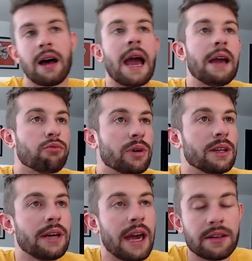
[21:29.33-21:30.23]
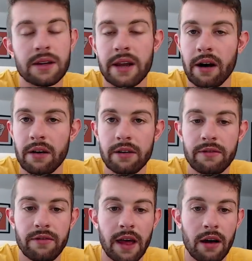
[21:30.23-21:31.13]
I really hate the
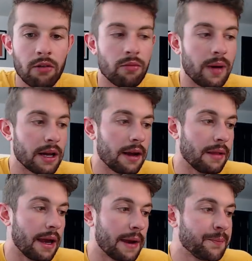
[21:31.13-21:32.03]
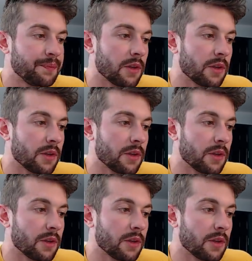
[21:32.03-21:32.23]
narrative that, oh my God, like,